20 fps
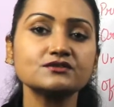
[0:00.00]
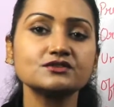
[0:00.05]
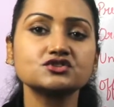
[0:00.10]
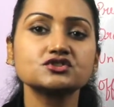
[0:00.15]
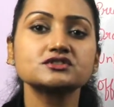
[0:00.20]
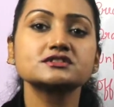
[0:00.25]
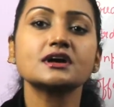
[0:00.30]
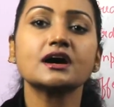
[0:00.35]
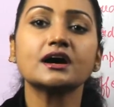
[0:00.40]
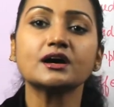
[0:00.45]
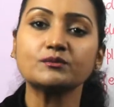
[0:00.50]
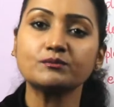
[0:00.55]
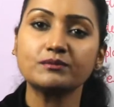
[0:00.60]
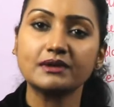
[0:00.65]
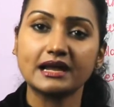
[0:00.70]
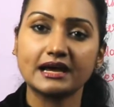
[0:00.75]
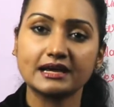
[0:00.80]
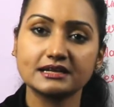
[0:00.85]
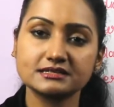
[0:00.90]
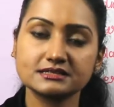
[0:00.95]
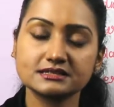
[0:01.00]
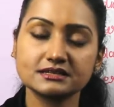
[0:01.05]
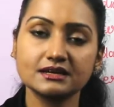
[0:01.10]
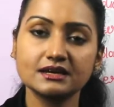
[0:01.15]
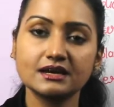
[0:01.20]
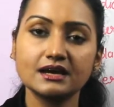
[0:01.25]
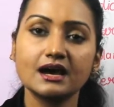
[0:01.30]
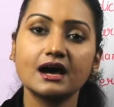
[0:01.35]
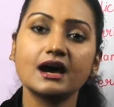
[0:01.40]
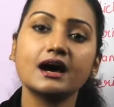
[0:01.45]
which is unplanned.
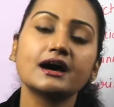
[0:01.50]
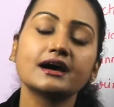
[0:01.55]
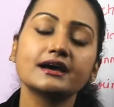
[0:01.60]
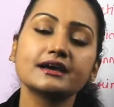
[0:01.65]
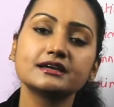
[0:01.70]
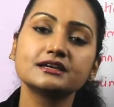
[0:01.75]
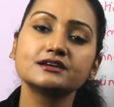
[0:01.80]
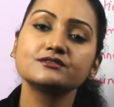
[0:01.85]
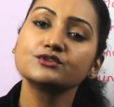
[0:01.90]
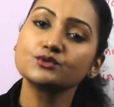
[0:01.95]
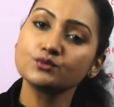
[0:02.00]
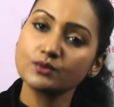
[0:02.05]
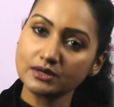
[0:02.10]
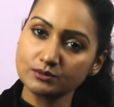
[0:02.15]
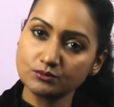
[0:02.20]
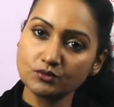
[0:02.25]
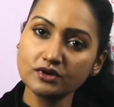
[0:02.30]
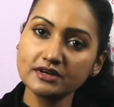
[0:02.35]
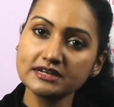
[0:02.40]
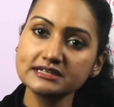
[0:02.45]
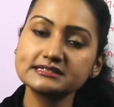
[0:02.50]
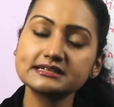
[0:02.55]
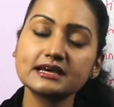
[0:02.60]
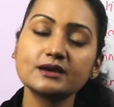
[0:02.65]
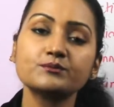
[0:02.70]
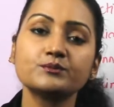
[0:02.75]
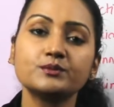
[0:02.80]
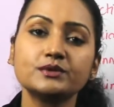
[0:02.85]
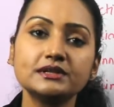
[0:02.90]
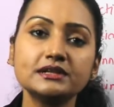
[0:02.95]
I give you one more
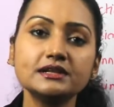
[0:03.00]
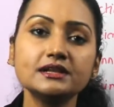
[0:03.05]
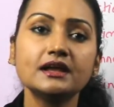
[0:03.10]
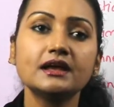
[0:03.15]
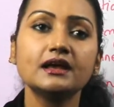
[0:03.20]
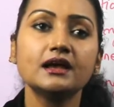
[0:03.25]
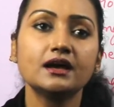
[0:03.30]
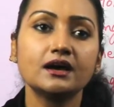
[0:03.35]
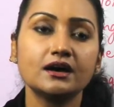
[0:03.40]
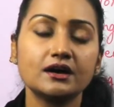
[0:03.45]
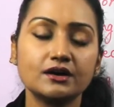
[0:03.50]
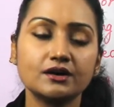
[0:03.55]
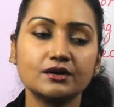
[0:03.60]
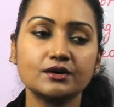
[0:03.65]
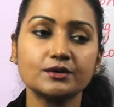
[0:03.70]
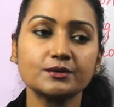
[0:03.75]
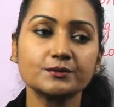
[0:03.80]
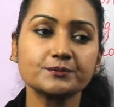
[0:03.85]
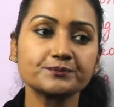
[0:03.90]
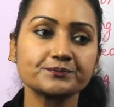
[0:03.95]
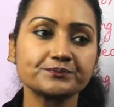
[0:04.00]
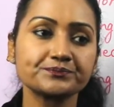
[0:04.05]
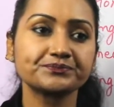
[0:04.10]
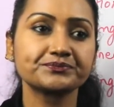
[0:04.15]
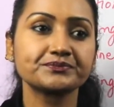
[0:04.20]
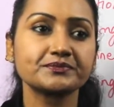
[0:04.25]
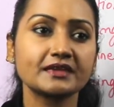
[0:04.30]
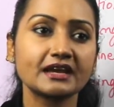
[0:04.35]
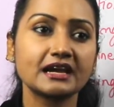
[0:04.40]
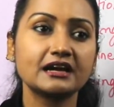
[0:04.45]
example.
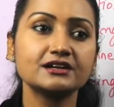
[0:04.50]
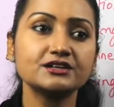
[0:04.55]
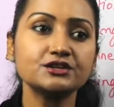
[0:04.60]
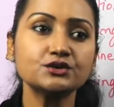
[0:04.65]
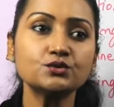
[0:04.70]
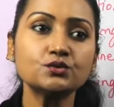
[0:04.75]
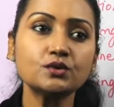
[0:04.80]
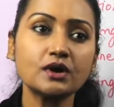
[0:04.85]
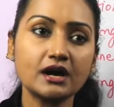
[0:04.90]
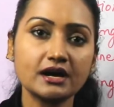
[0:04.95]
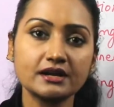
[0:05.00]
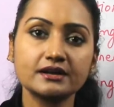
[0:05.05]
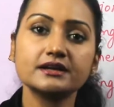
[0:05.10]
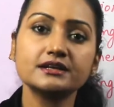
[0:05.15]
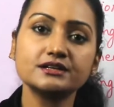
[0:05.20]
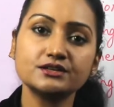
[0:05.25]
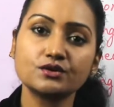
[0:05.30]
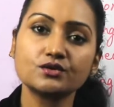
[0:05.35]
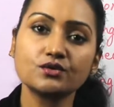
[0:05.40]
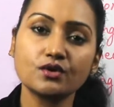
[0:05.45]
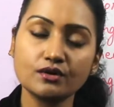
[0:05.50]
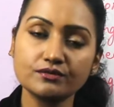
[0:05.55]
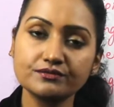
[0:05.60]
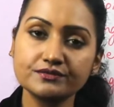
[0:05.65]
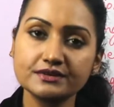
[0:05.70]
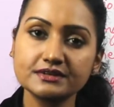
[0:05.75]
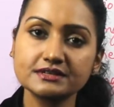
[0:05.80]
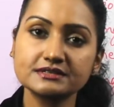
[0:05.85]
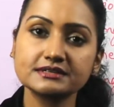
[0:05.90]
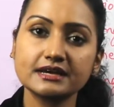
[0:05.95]
You are in your
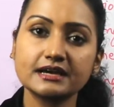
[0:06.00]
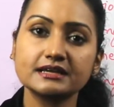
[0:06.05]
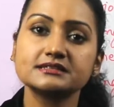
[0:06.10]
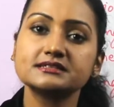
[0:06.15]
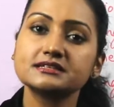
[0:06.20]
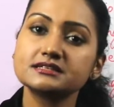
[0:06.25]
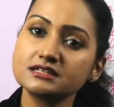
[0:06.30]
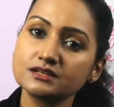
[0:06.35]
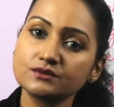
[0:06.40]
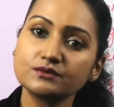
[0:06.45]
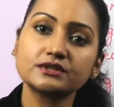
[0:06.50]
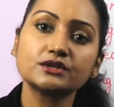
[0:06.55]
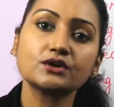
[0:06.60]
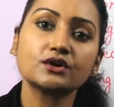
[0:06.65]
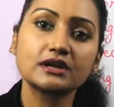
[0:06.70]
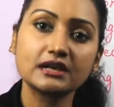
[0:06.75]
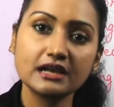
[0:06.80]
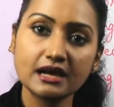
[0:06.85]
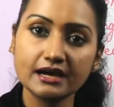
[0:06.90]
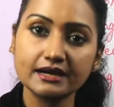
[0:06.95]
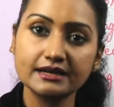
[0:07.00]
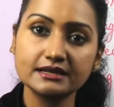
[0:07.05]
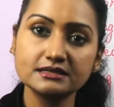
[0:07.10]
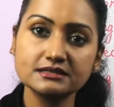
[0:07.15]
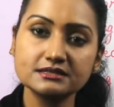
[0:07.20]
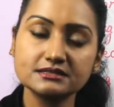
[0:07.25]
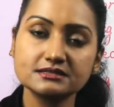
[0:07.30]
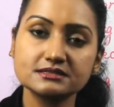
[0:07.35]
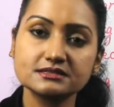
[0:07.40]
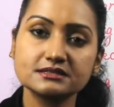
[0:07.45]
office and sitting with your
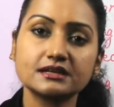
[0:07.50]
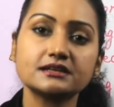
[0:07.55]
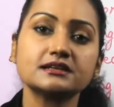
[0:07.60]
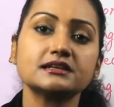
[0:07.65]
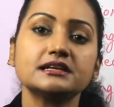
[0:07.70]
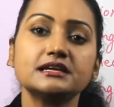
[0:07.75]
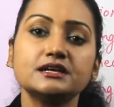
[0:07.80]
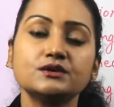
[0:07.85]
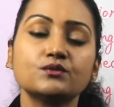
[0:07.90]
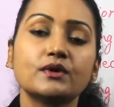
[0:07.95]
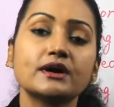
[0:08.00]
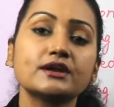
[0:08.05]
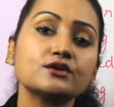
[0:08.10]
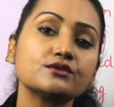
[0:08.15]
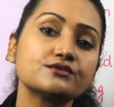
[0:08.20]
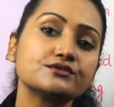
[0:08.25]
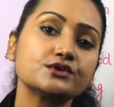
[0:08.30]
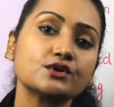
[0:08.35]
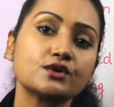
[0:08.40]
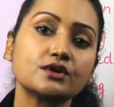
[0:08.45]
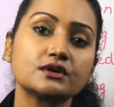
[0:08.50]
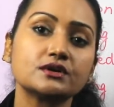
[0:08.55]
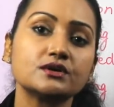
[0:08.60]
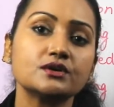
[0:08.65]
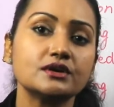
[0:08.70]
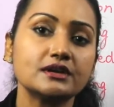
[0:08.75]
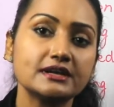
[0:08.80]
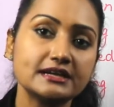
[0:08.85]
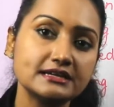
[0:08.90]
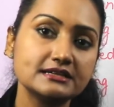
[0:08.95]
client. Suddenly one of your
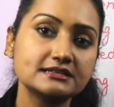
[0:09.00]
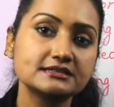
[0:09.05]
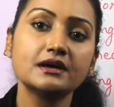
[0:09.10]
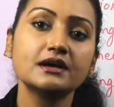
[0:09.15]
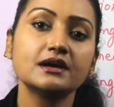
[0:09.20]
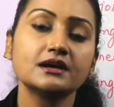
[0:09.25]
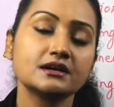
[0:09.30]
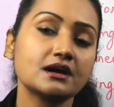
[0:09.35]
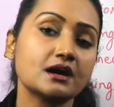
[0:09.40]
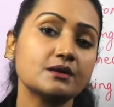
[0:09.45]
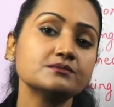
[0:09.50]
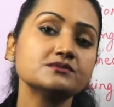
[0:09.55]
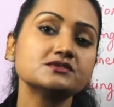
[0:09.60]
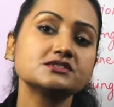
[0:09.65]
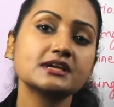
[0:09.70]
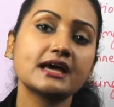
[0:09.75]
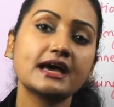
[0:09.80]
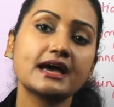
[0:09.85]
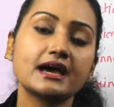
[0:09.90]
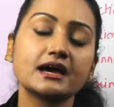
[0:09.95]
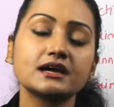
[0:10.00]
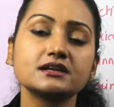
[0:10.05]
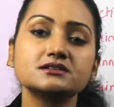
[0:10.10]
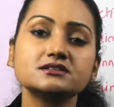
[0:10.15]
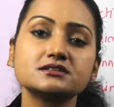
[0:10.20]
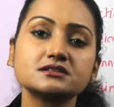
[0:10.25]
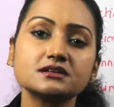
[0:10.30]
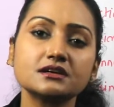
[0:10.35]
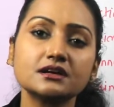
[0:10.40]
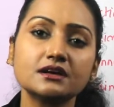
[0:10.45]
colleagues comes and